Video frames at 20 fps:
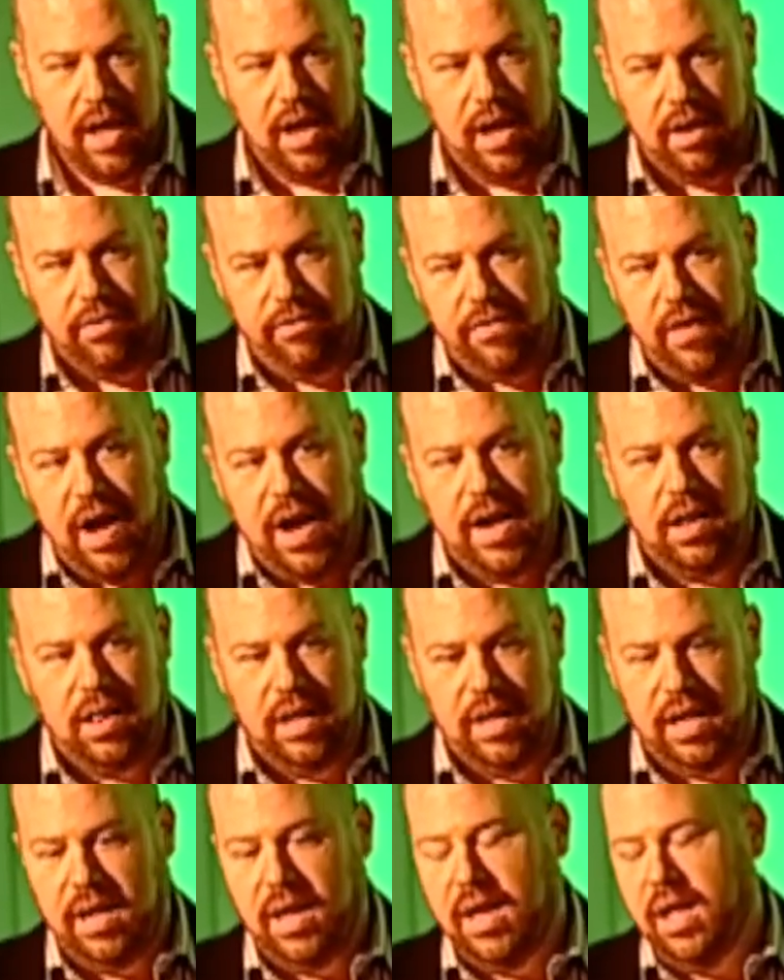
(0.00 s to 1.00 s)
And
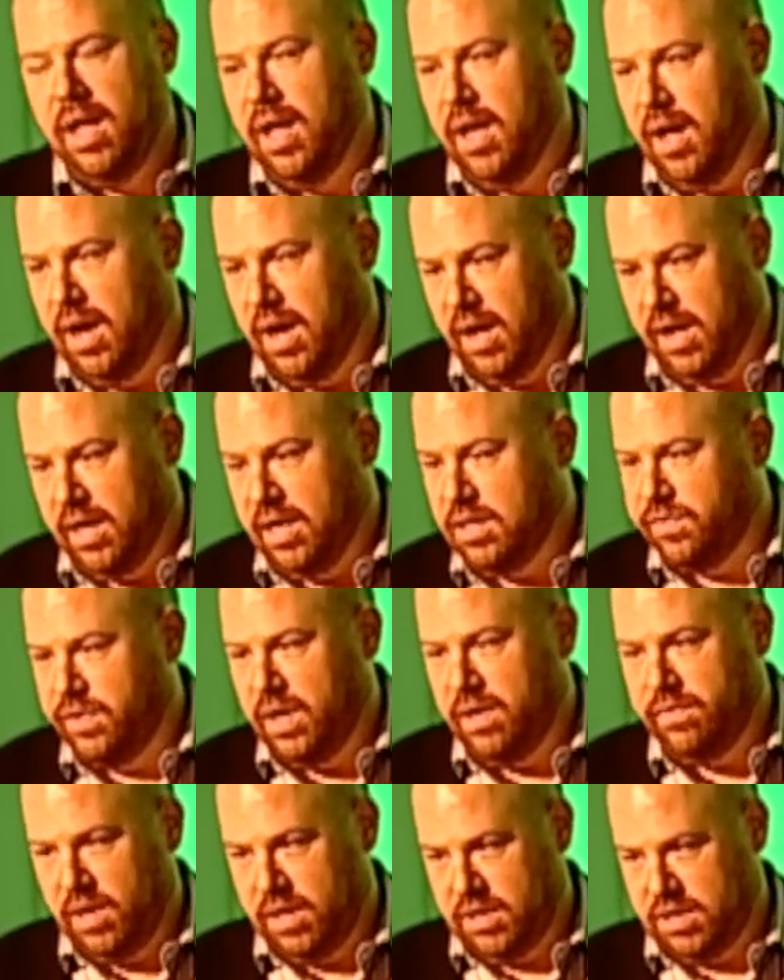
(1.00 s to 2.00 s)
finally, it's
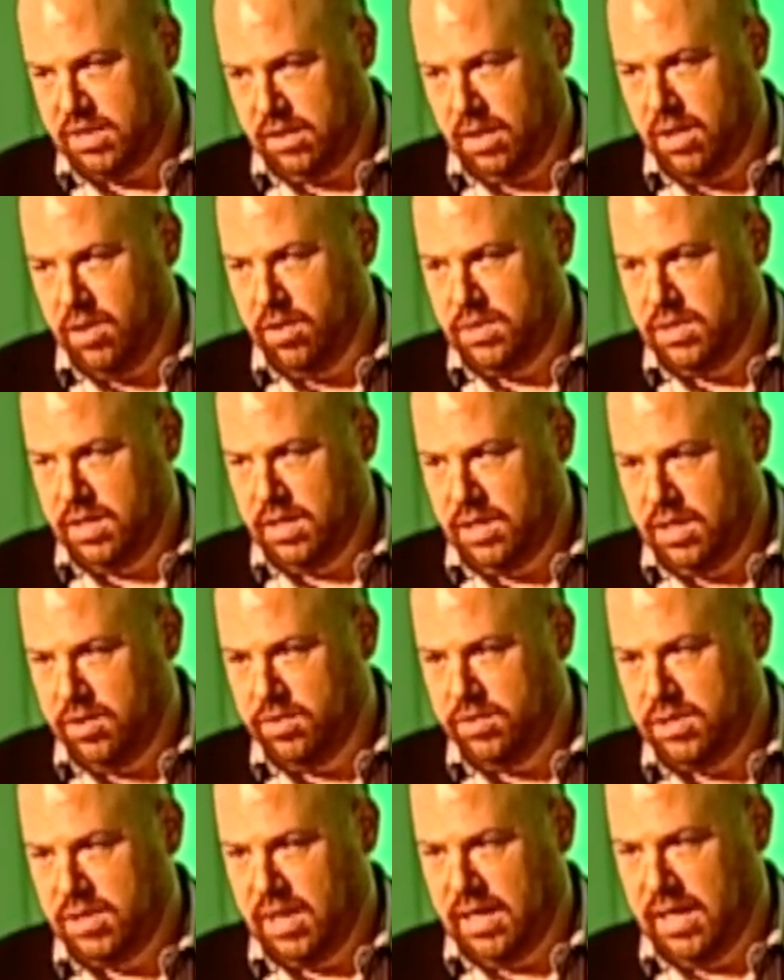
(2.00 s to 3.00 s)
very, very slow to
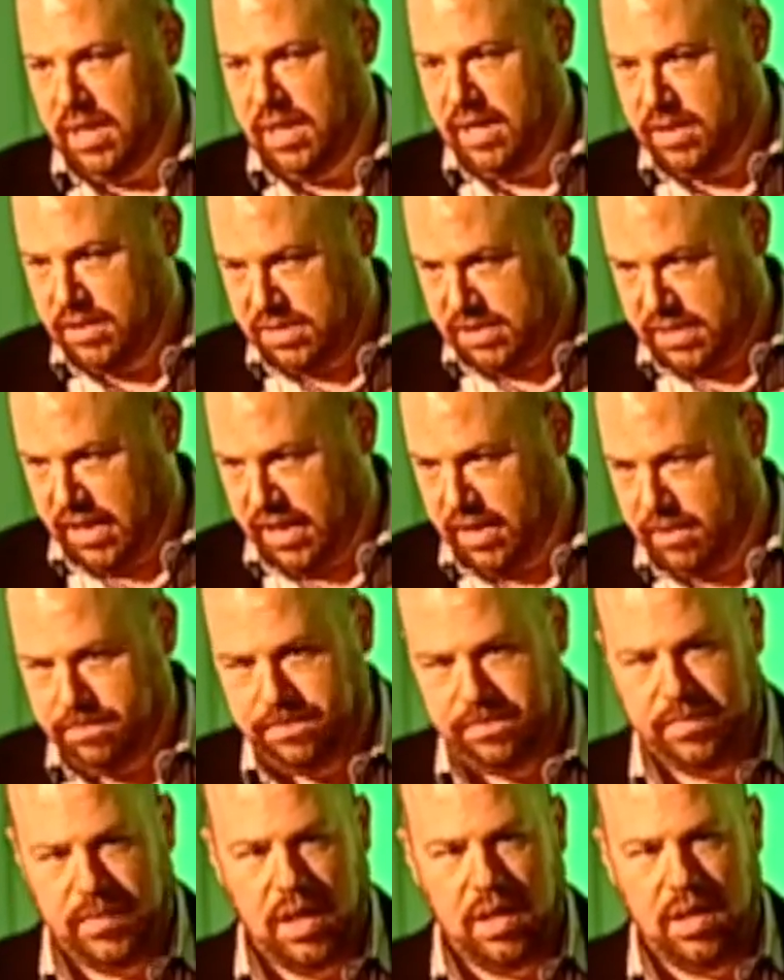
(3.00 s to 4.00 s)
use to get insight.
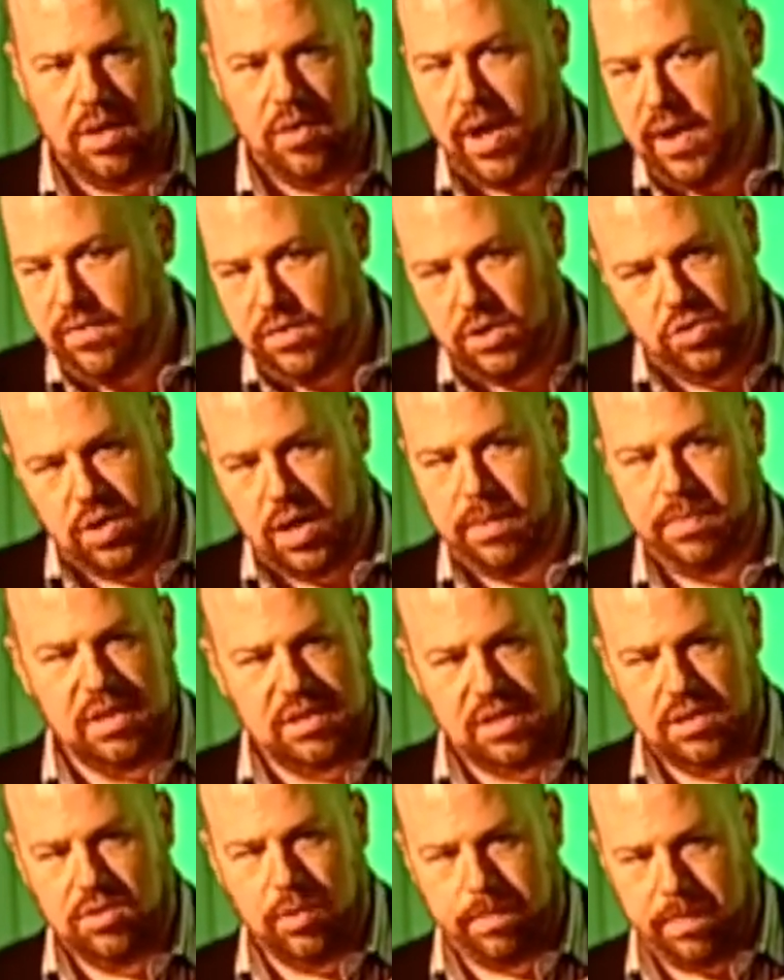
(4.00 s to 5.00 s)
You have to drop
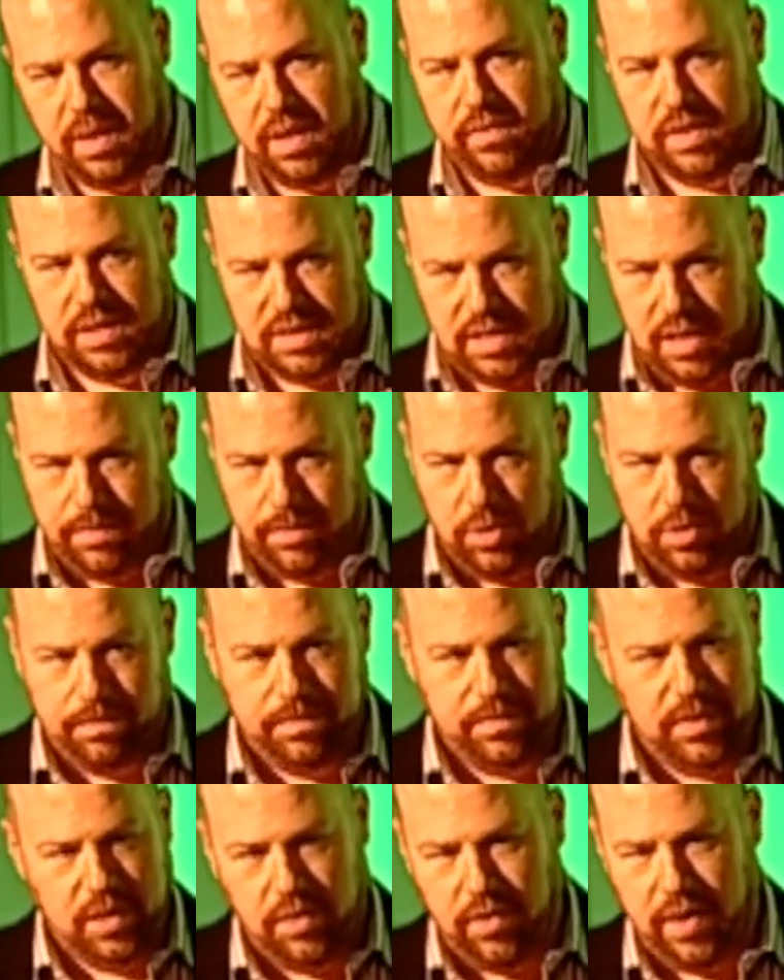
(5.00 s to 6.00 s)
this into a pivot table.
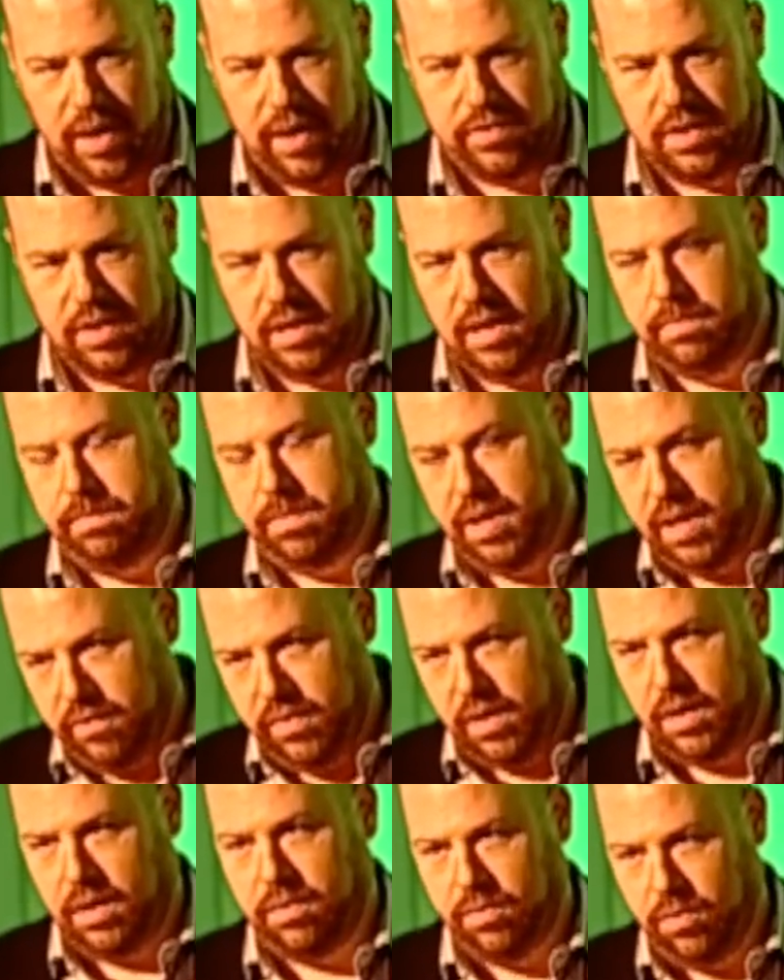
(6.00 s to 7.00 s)
You have to then
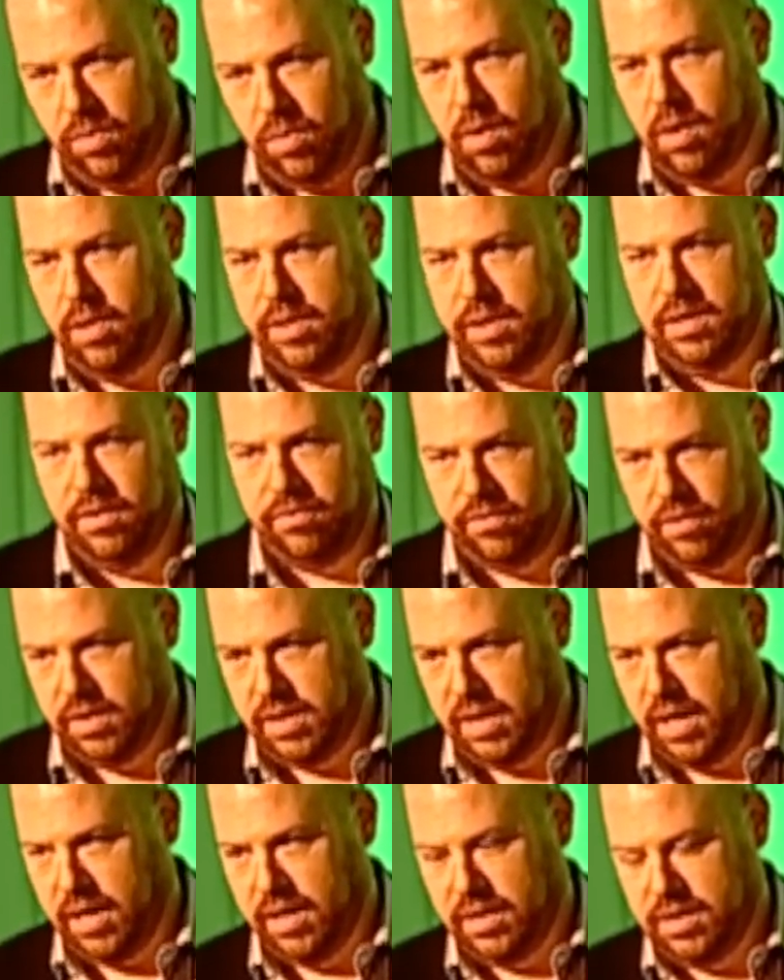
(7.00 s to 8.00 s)
pivot through all the different
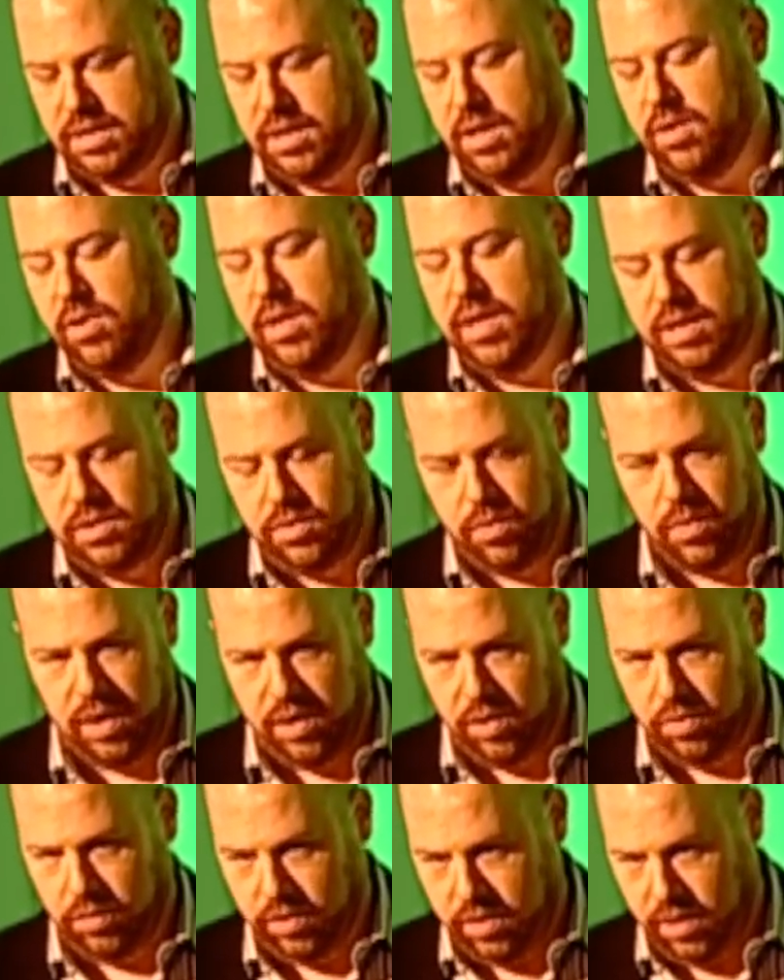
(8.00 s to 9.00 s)
data until you get to what
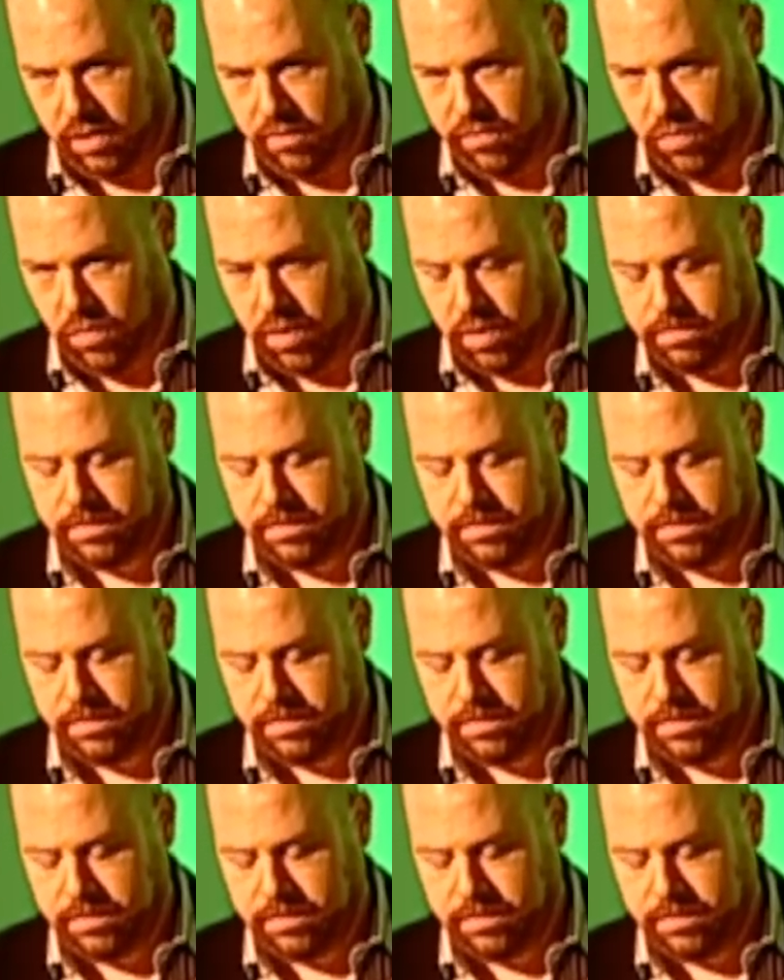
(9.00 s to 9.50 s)
you're looking for.